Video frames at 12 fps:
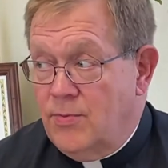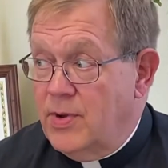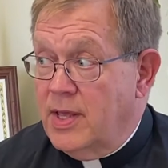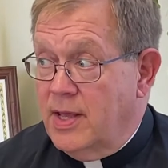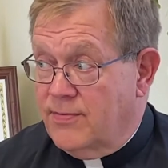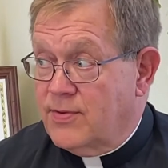We
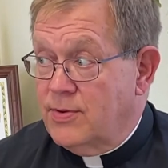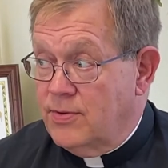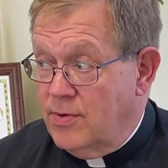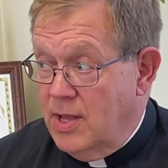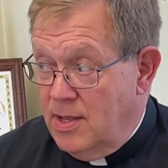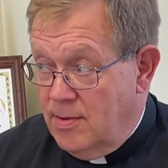have
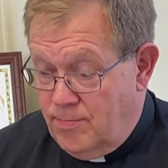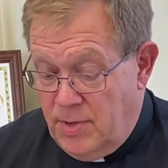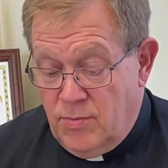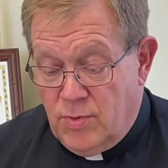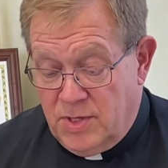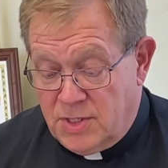to
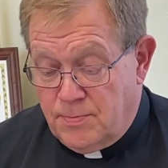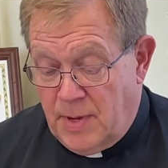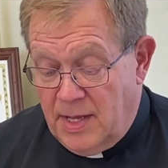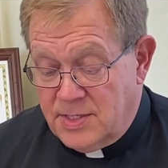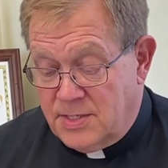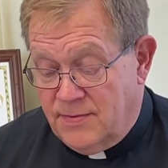be
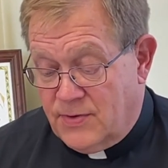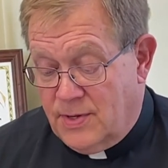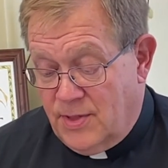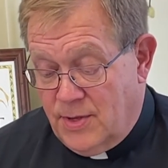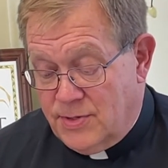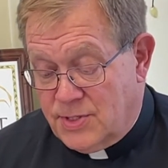responsive to
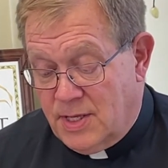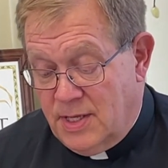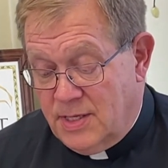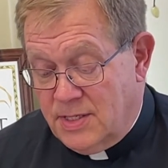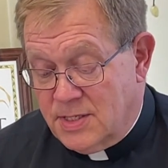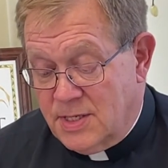those
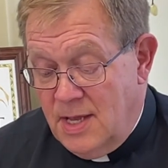things.